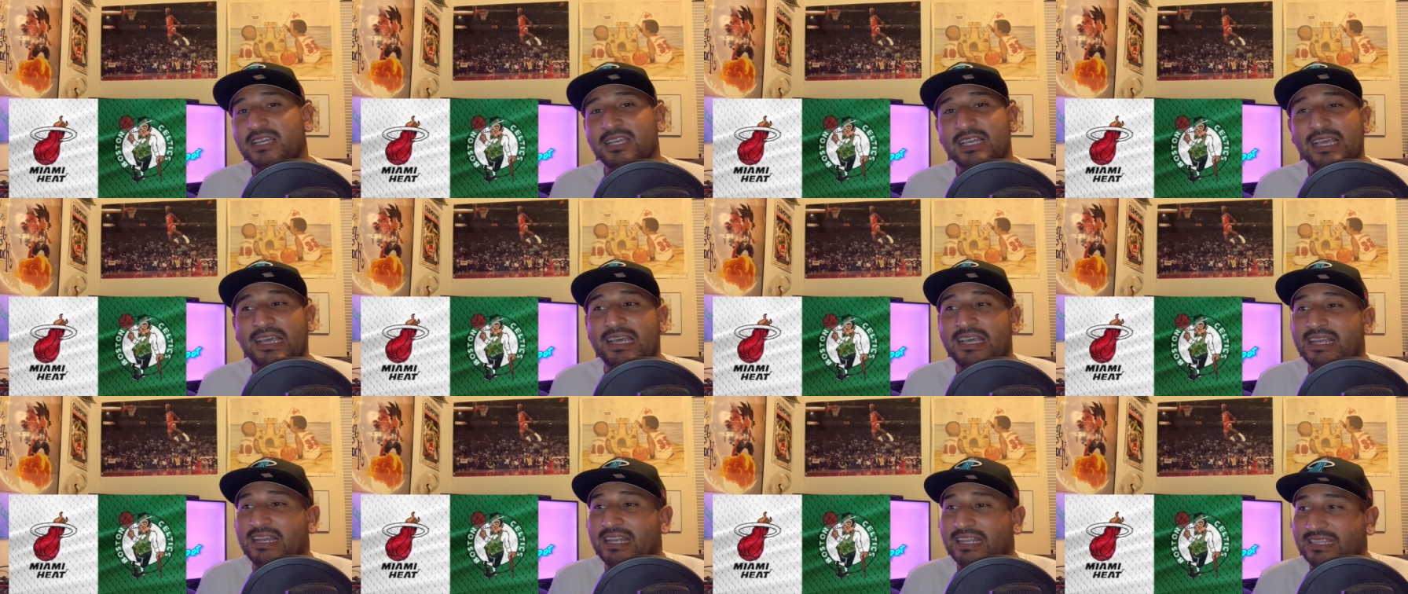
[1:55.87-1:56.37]

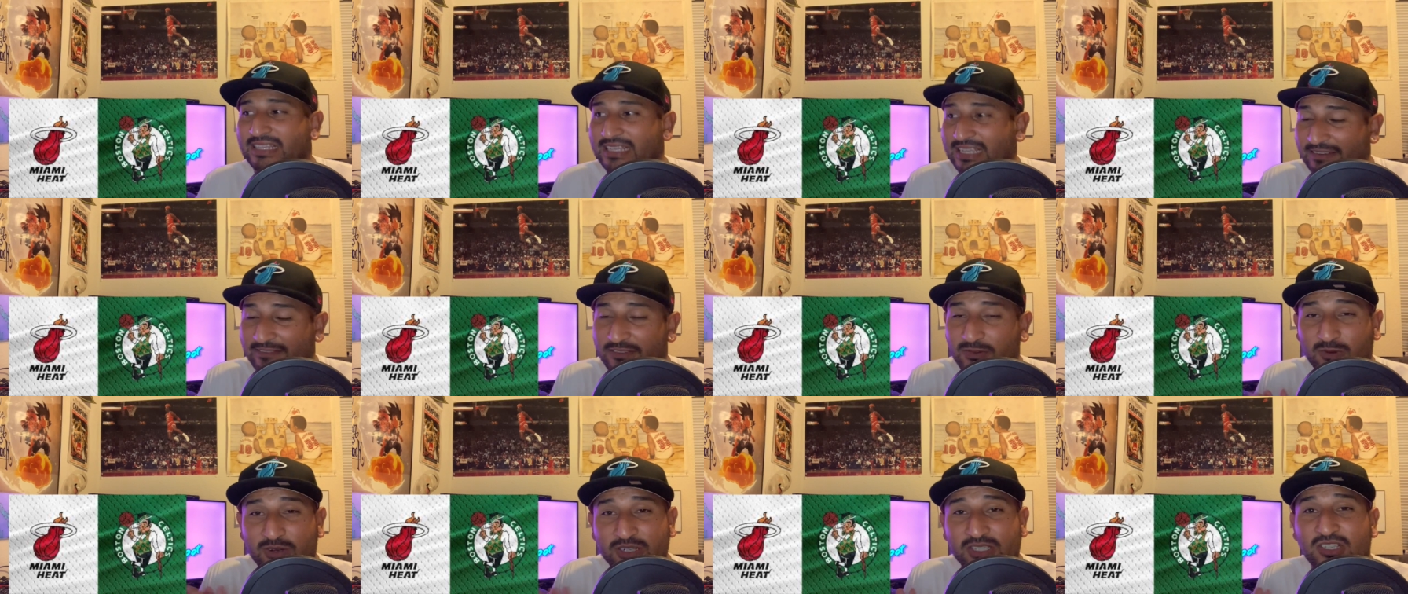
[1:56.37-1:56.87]
And I think
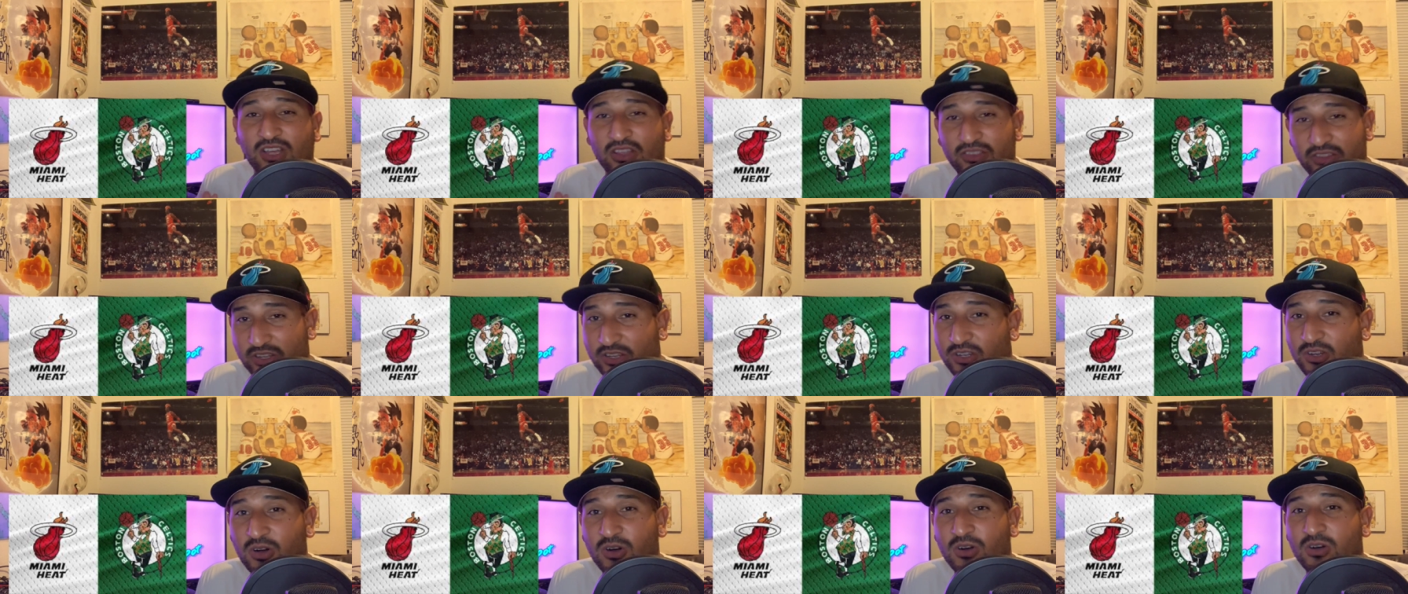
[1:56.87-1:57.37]
everyone saw the
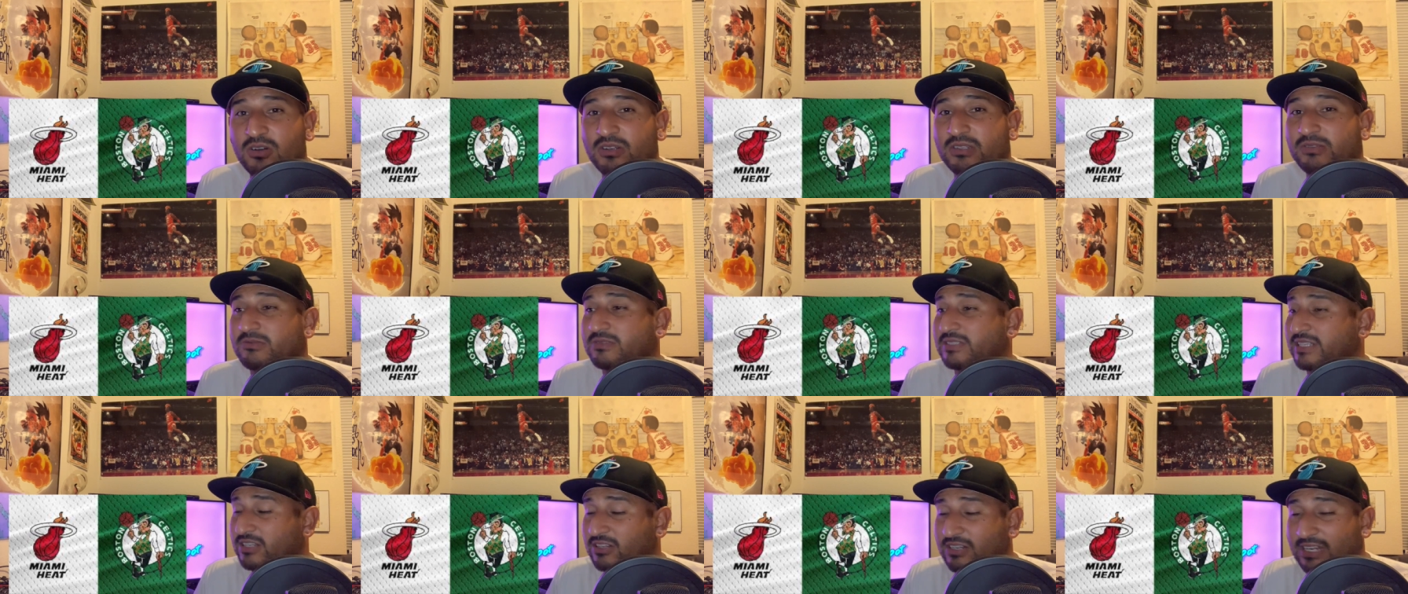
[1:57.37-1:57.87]
goal and was
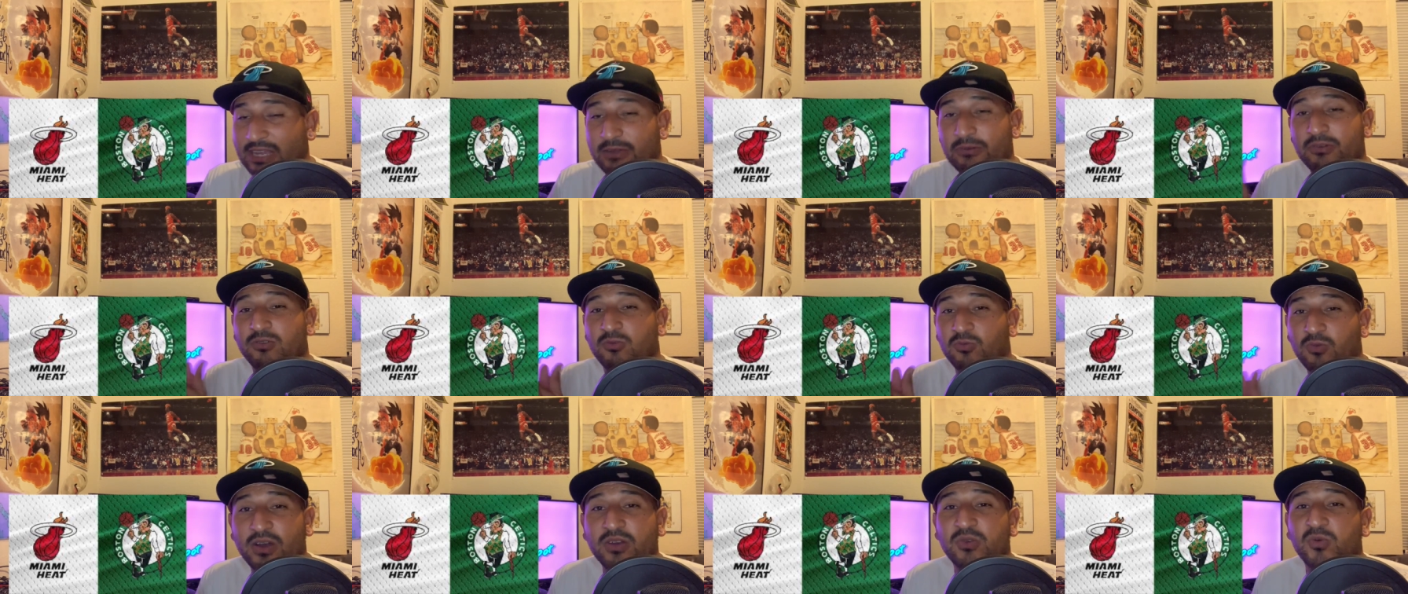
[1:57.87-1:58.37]
like, okay, we're
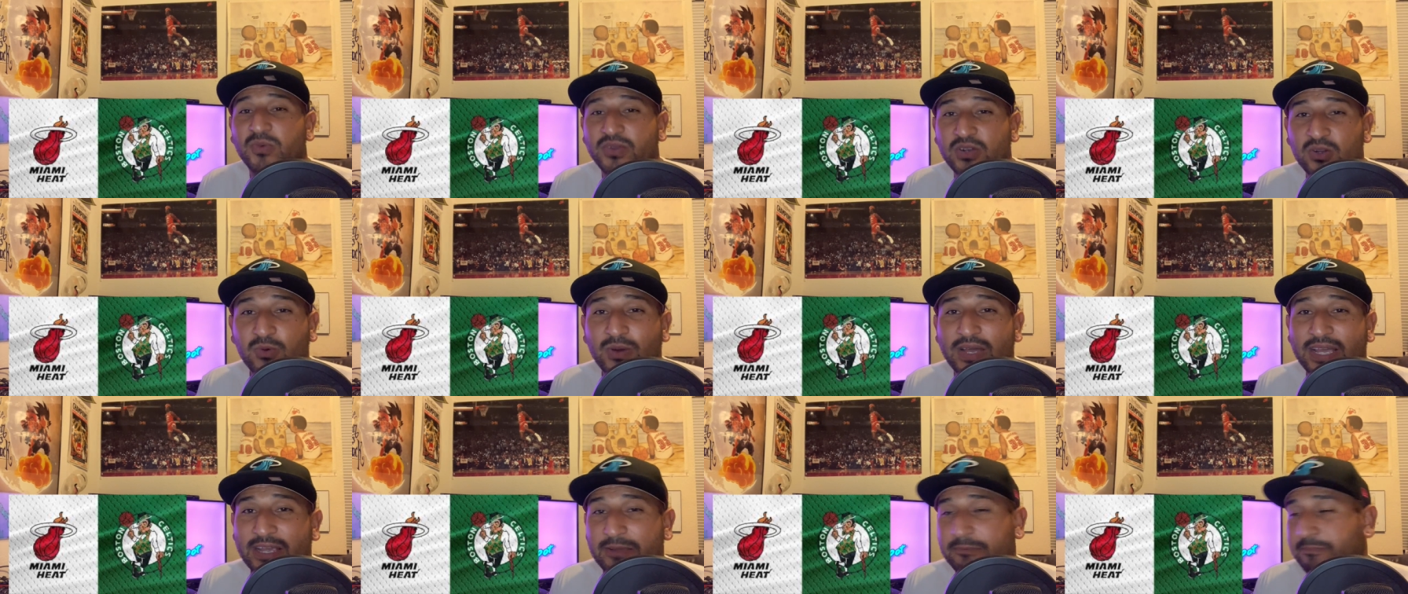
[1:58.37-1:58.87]
one win
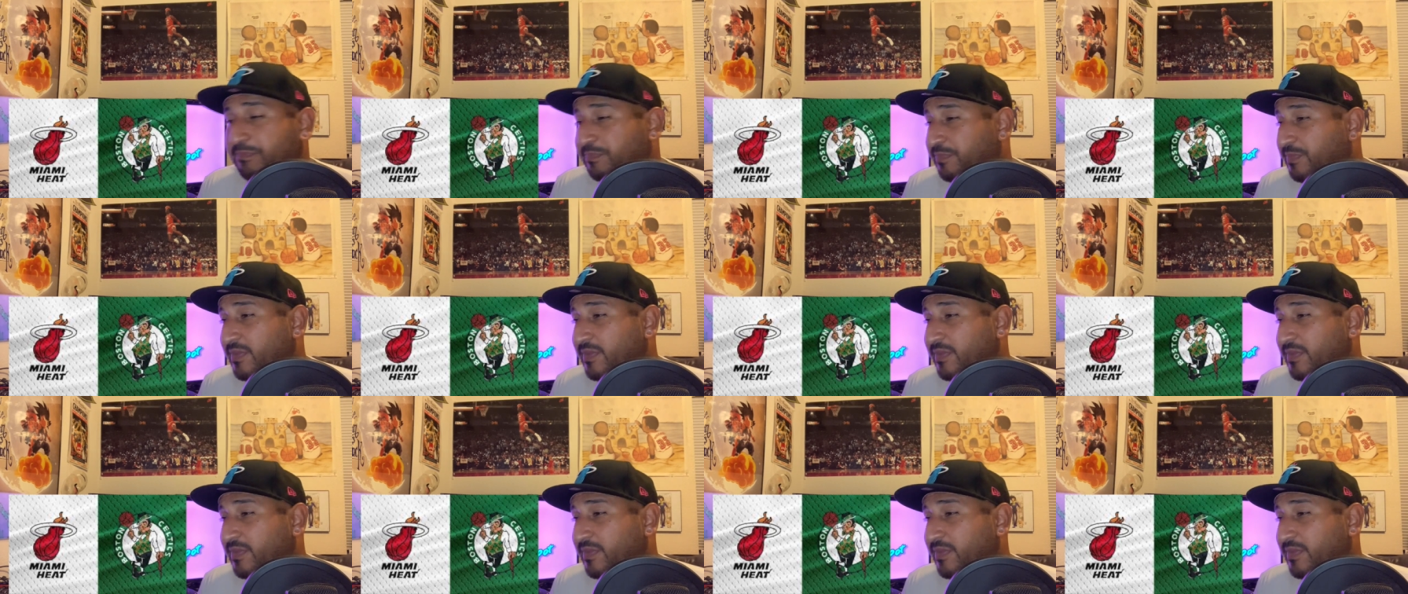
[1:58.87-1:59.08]
away.